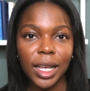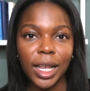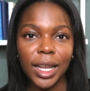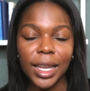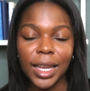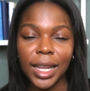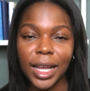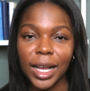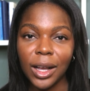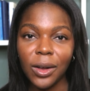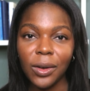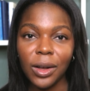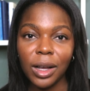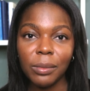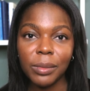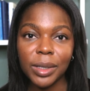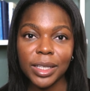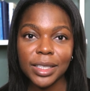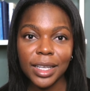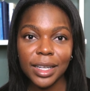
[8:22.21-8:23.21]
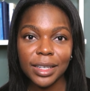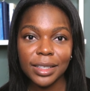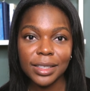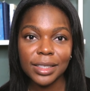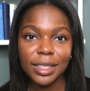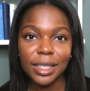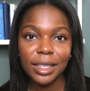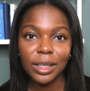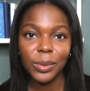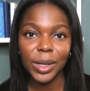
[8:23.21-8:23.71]
And now I'm excited to
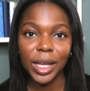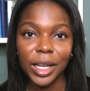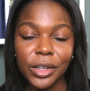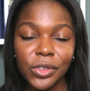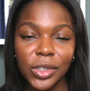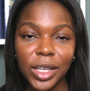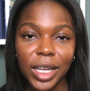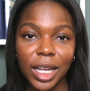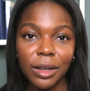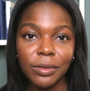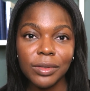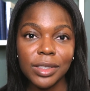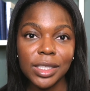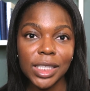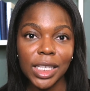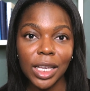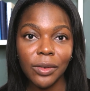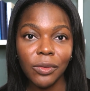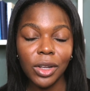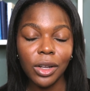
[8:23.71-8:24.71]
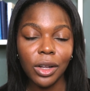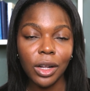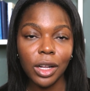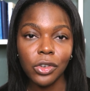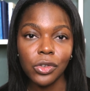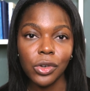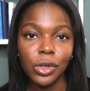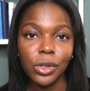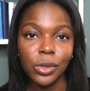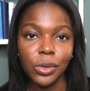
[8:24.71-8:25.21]
say that we actually have
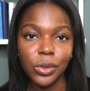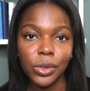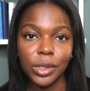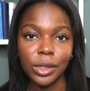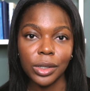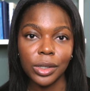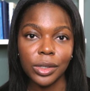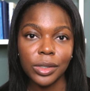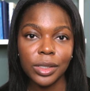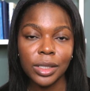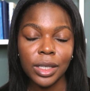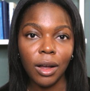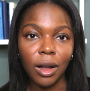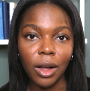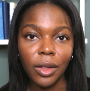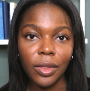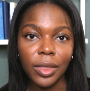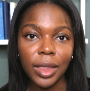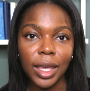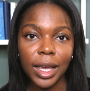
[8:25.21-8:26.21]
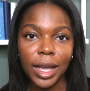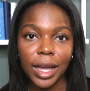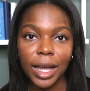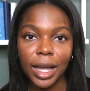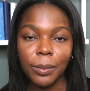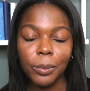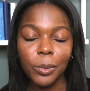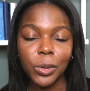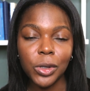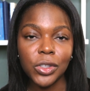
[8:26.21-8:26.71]
700 users on the
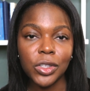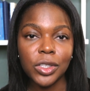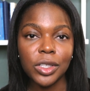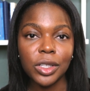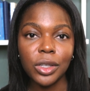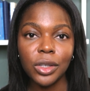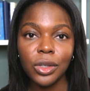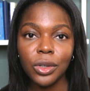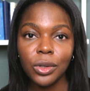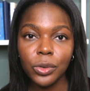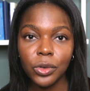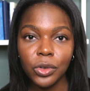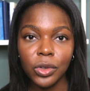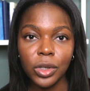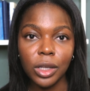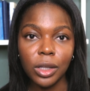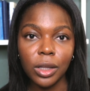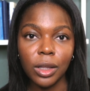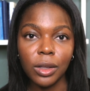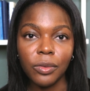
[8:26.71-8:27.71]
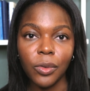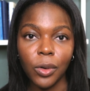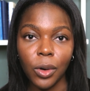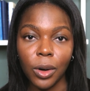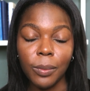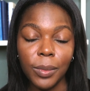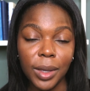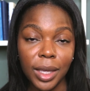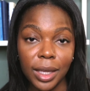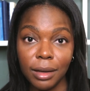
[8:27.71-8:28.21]
app, which is a huge deal
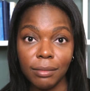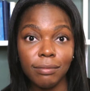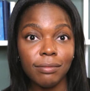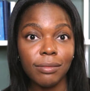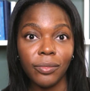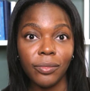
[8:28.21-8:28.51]
for me.